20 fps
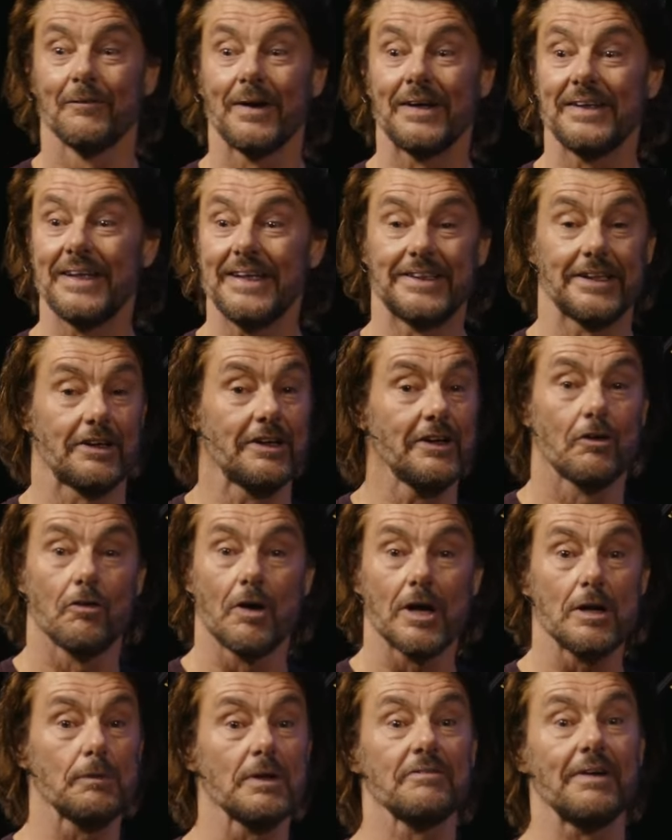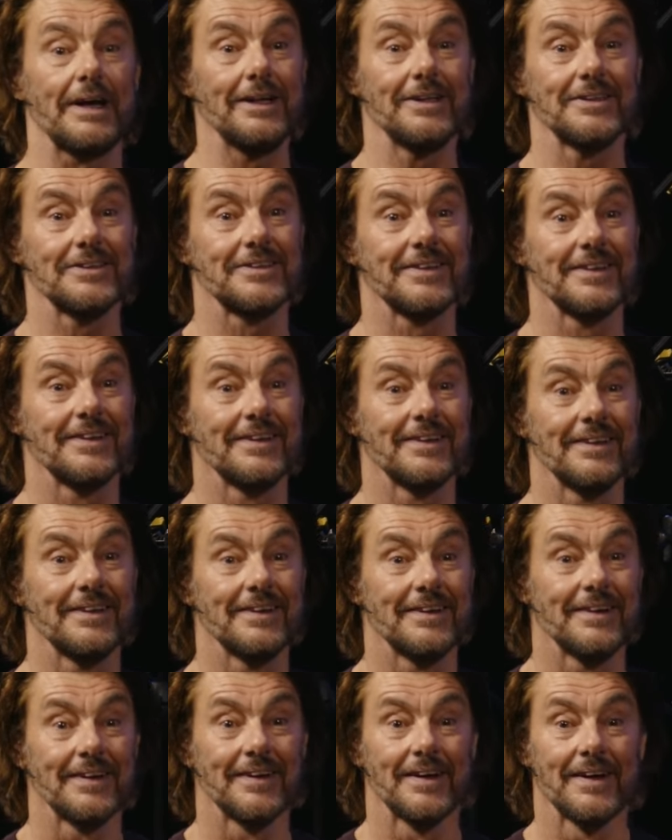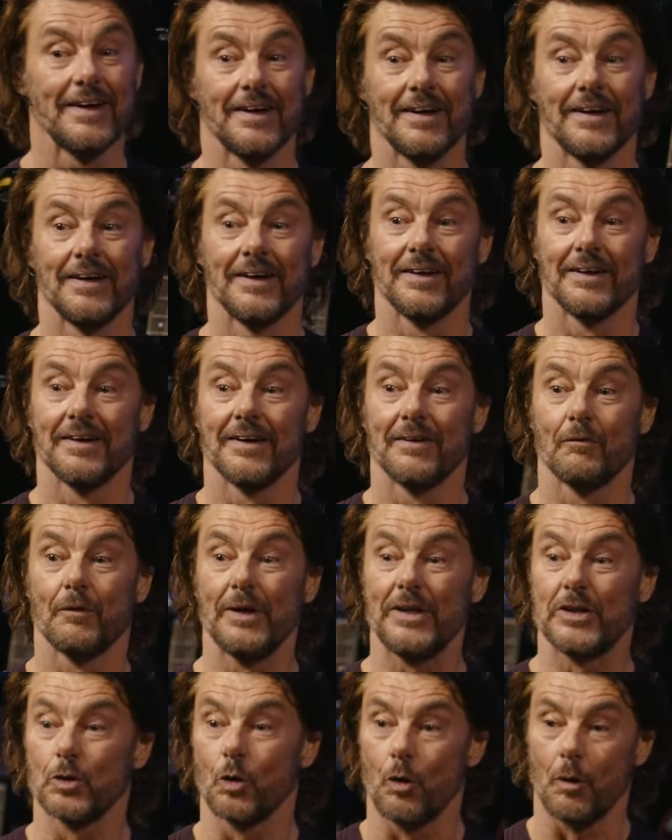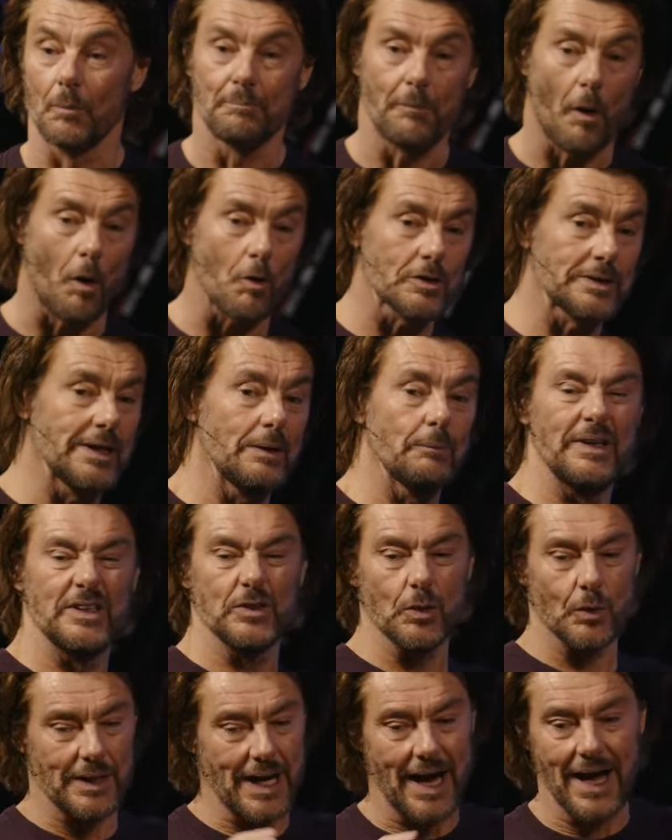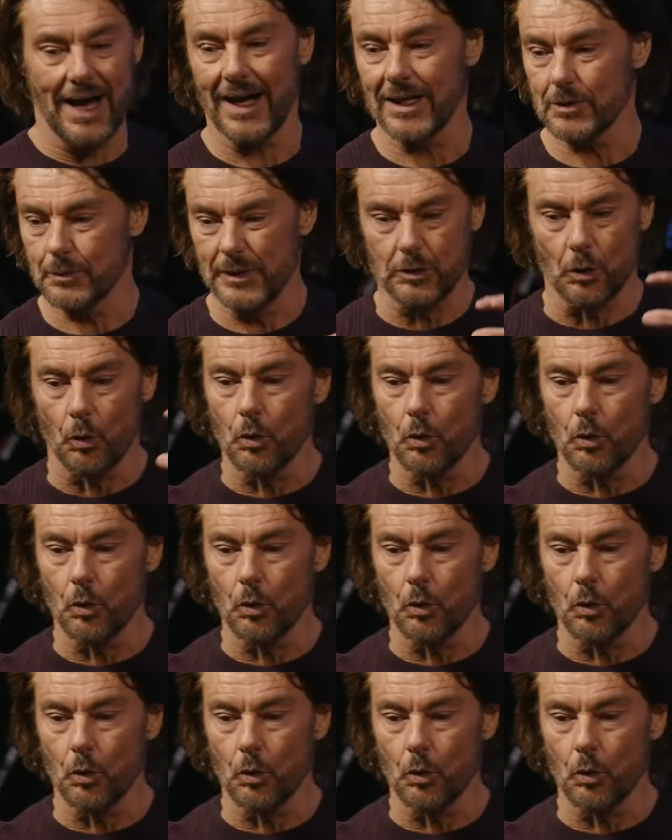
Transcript: We had these incredible events. We saw boxing, we saw cars, we